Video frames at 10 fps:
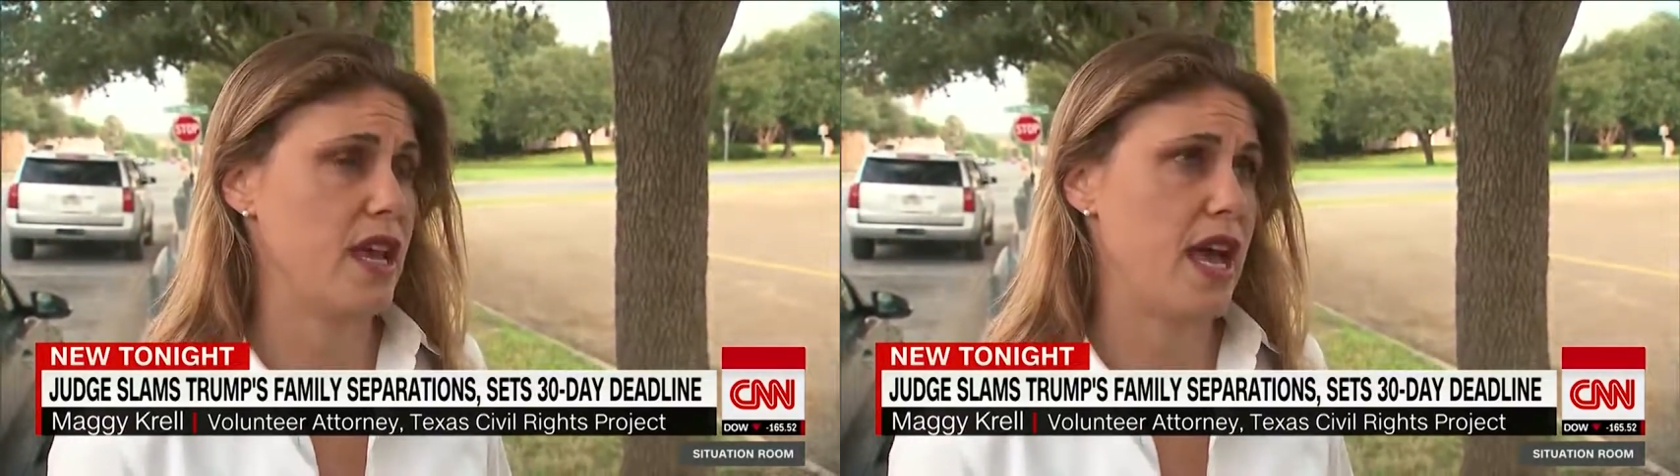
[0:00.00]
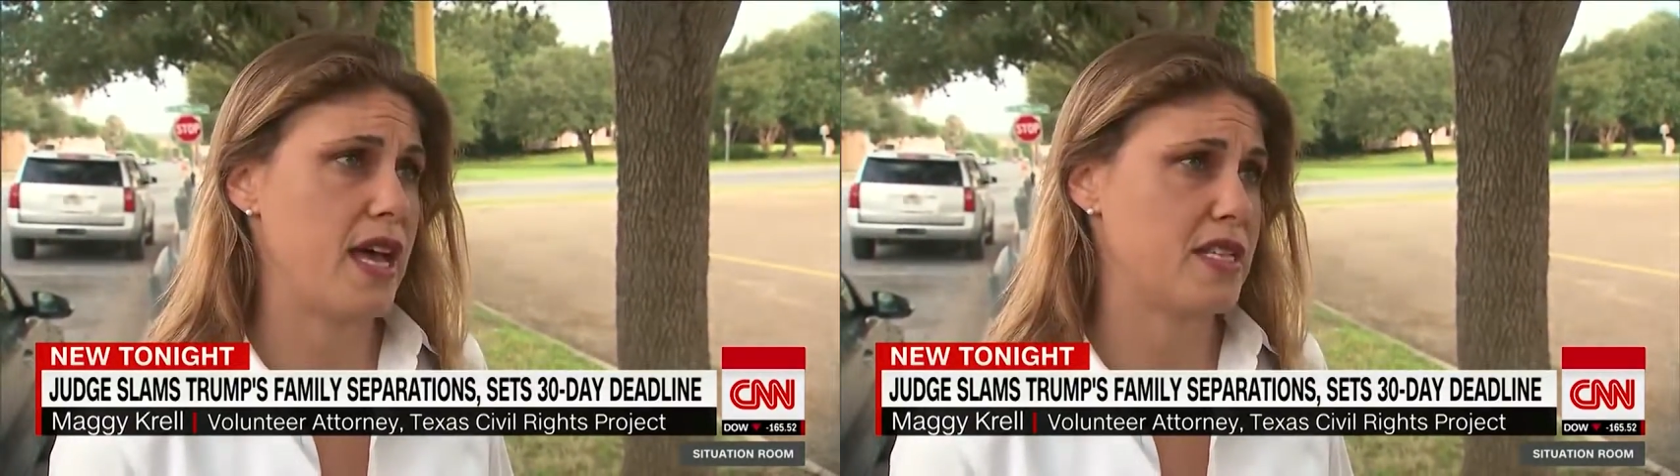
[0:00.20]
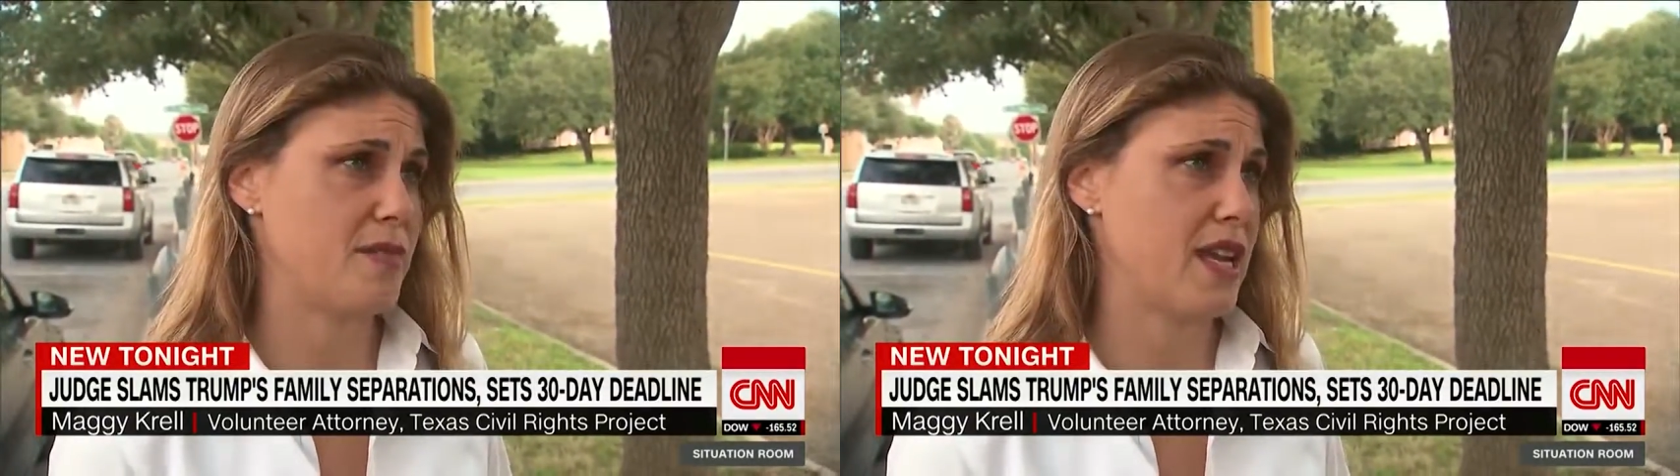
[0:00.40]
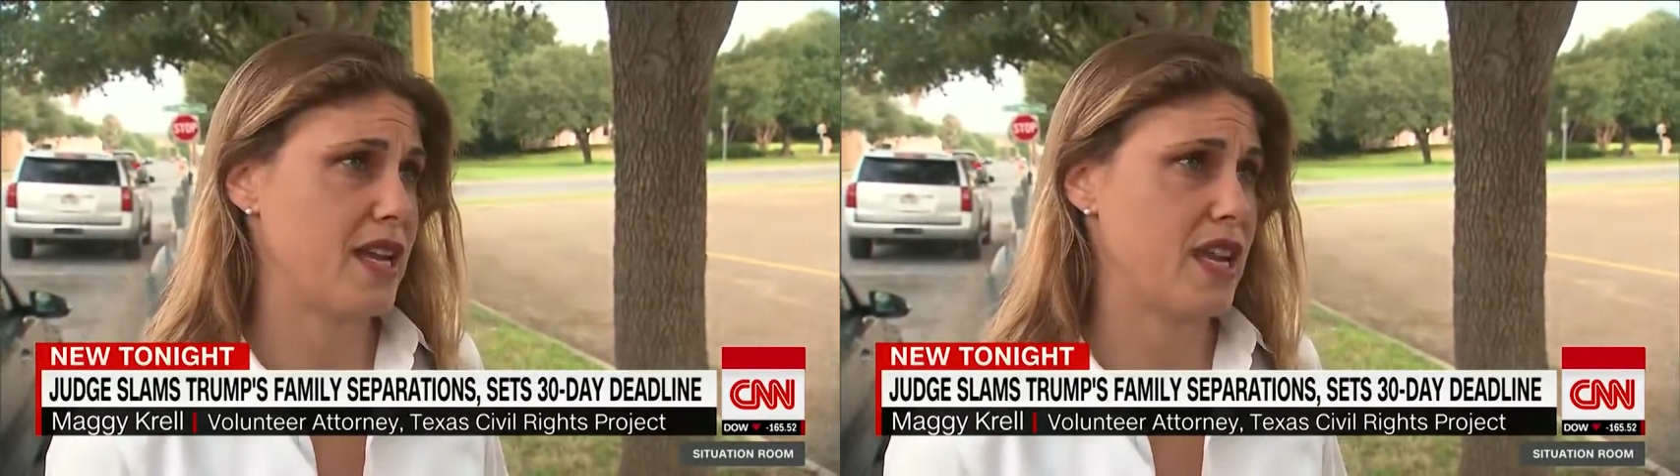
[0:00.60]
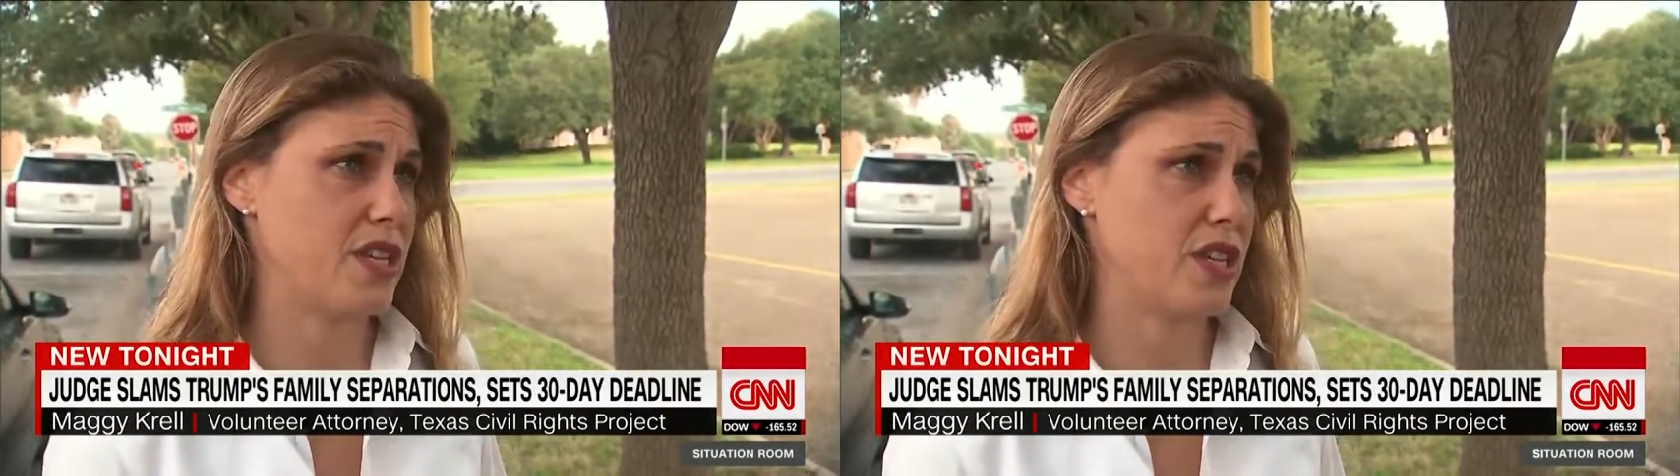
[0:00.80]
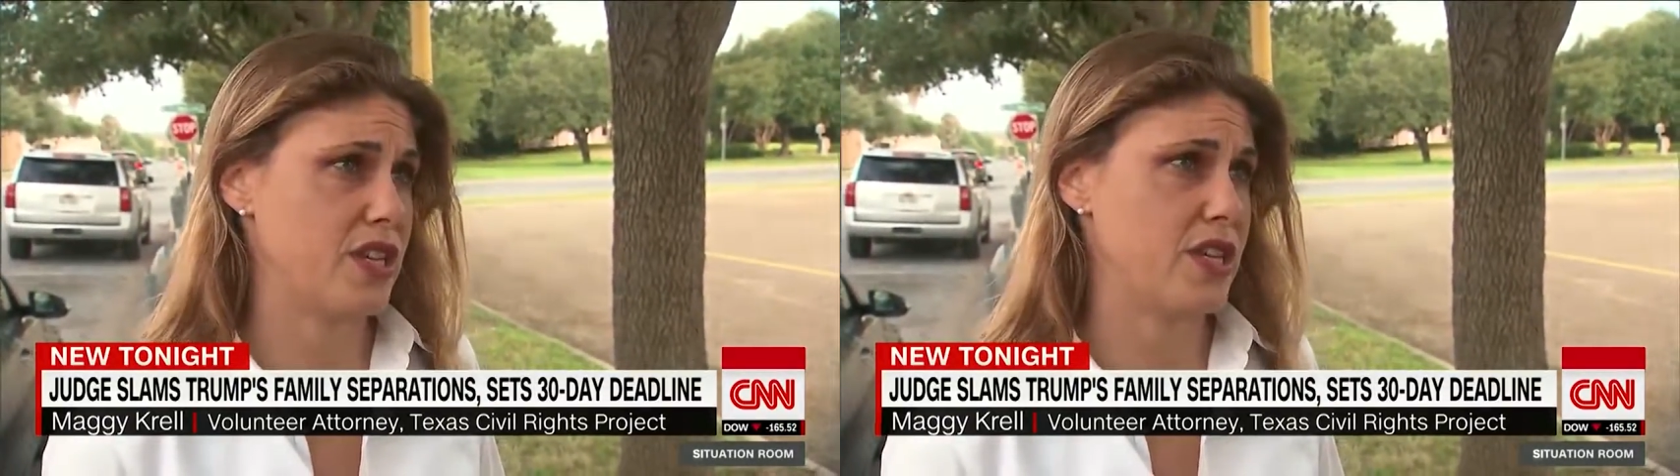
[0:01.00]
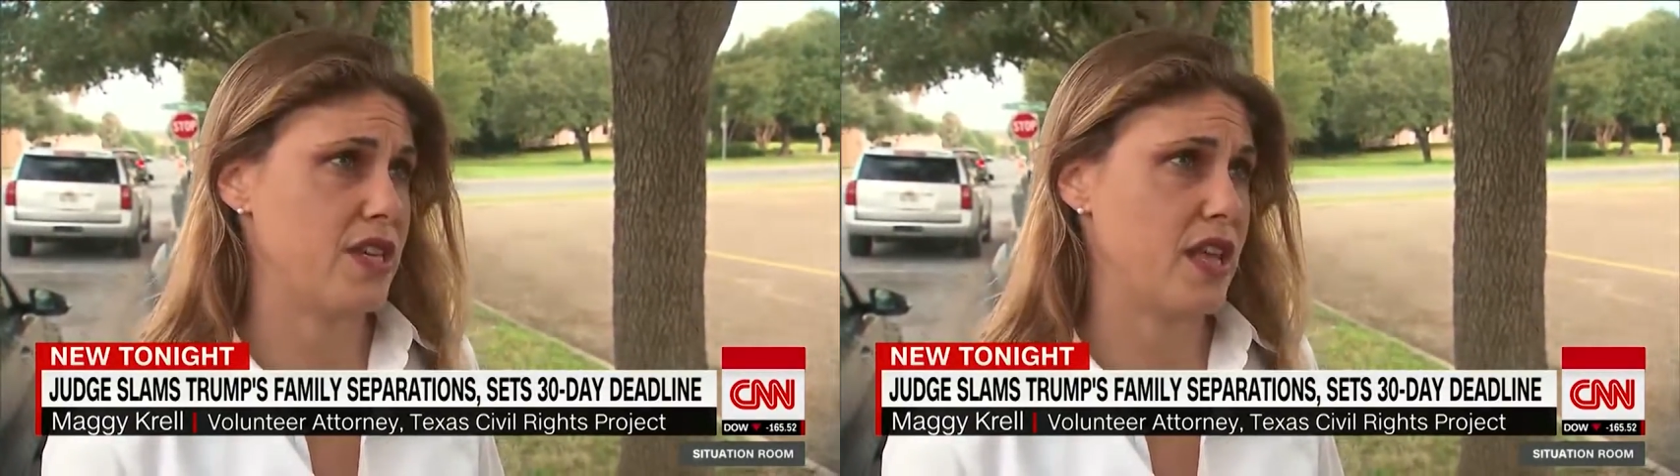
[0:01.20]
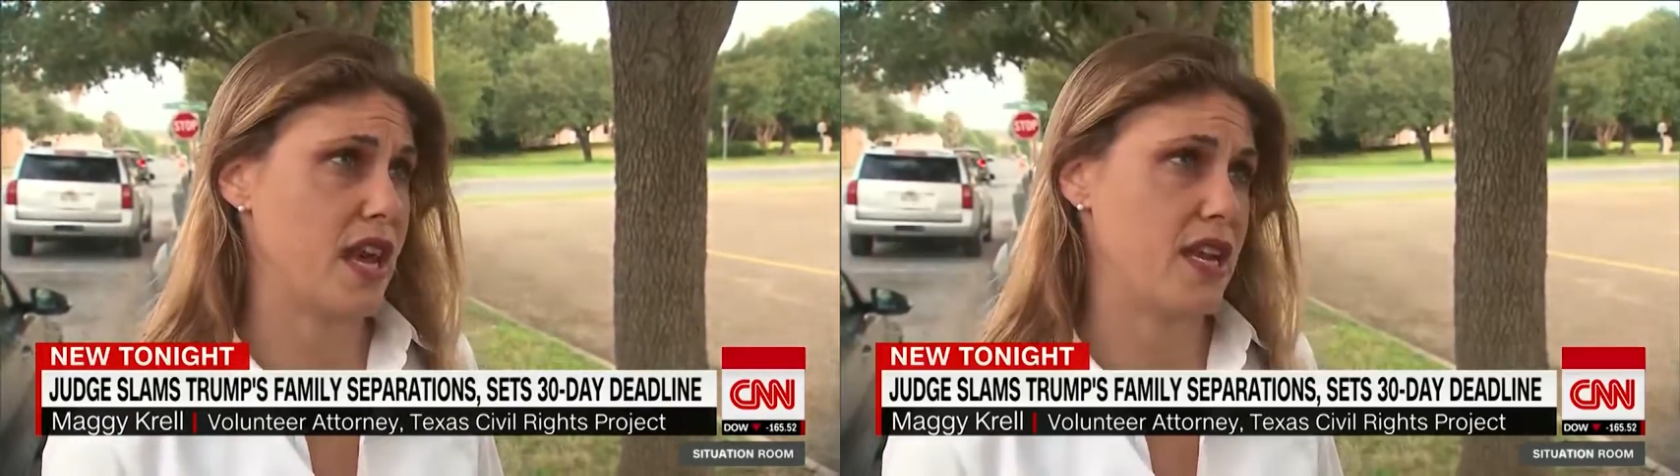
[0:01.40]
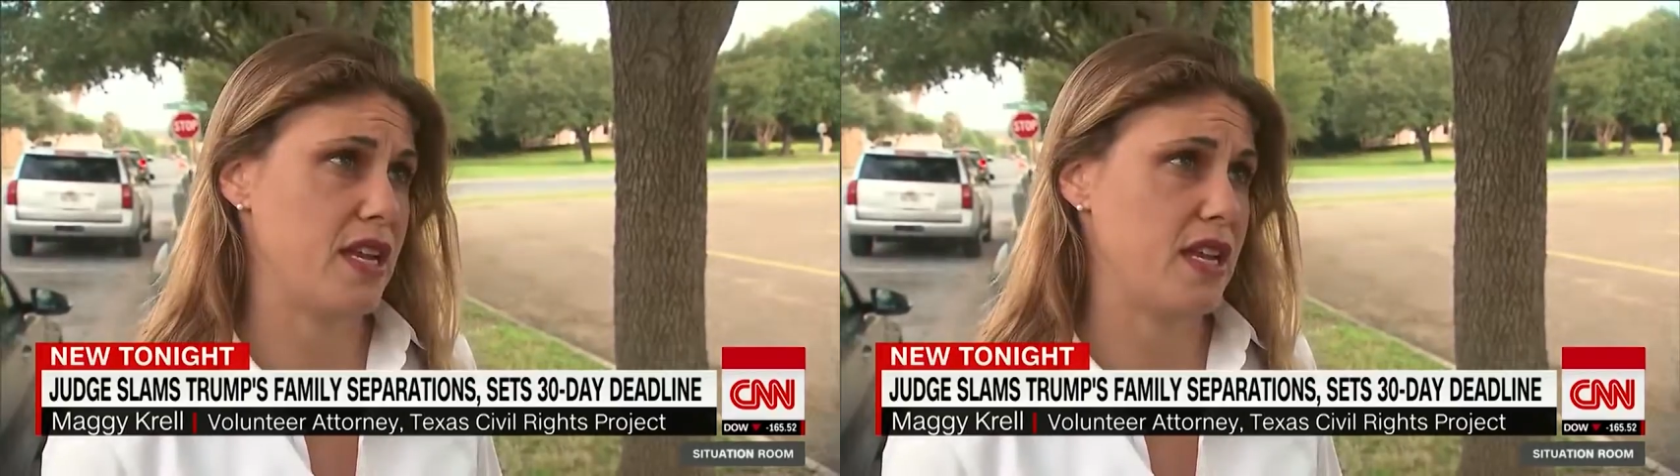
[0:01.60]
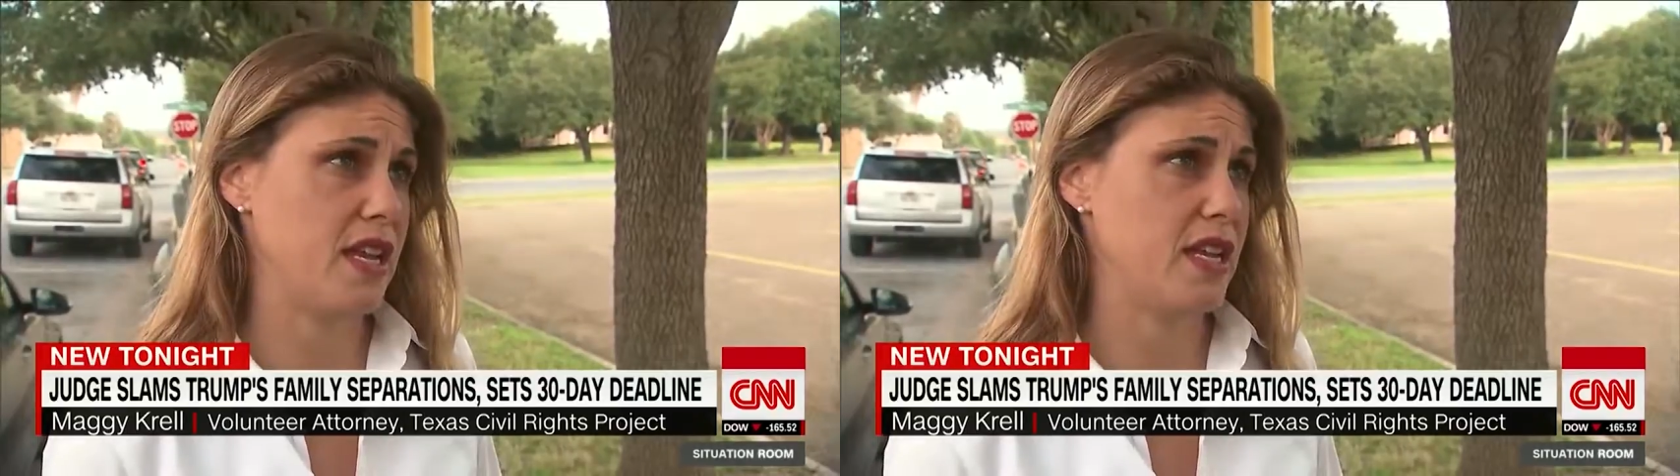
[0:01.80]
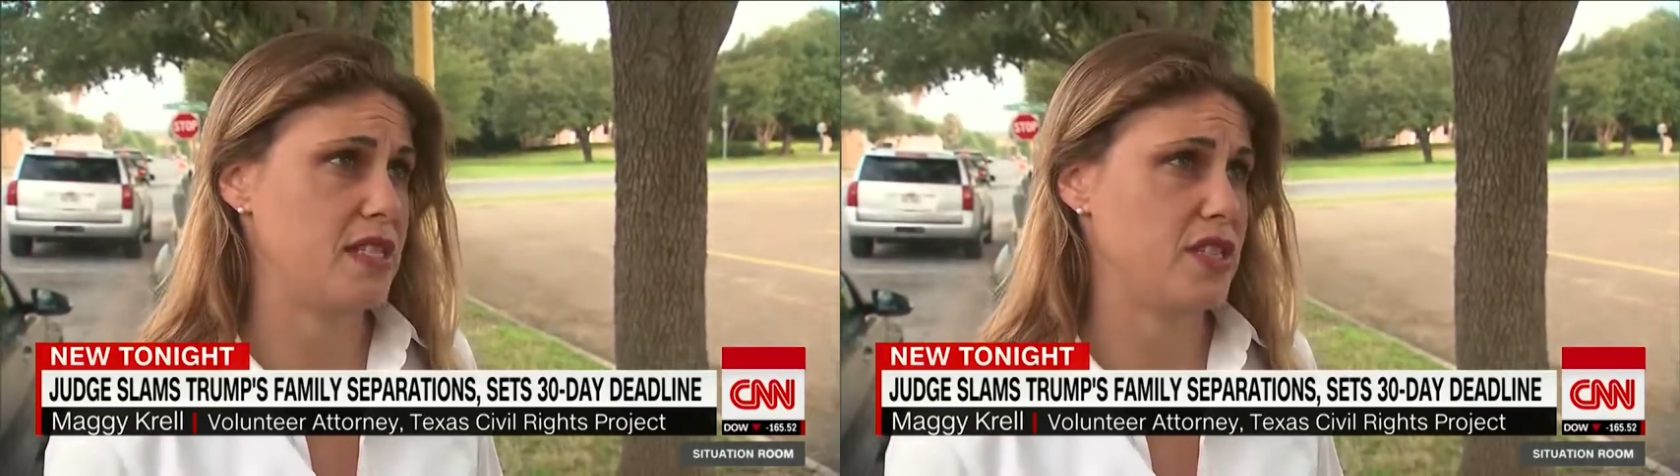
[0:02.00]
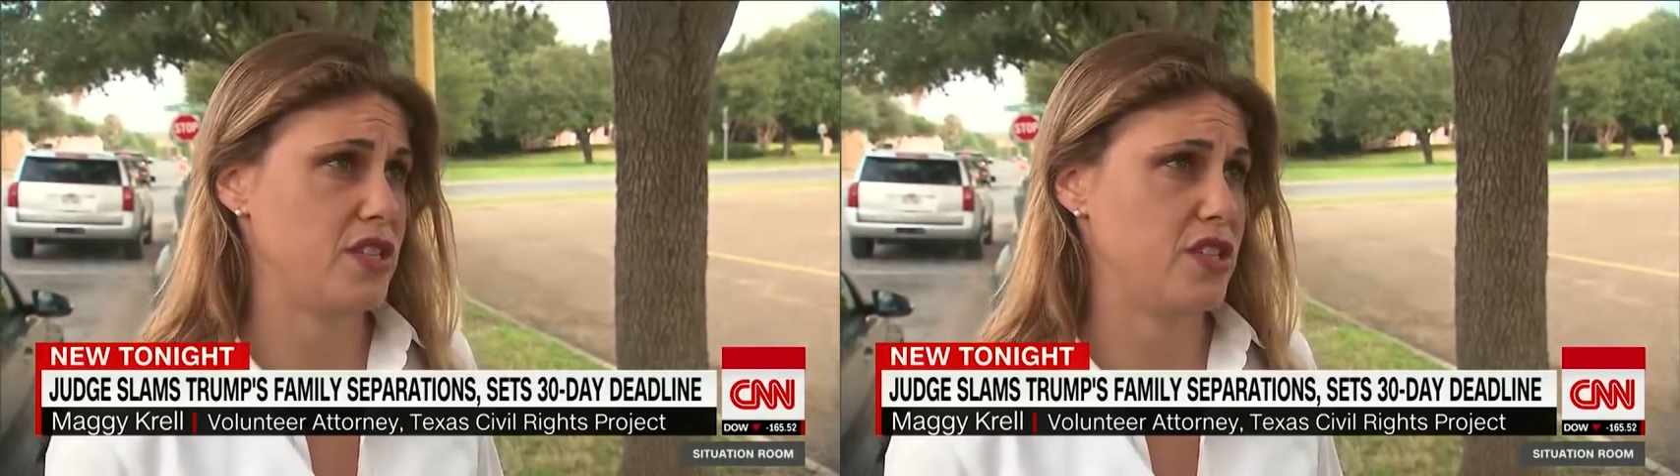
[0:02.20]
has the medication that he needs.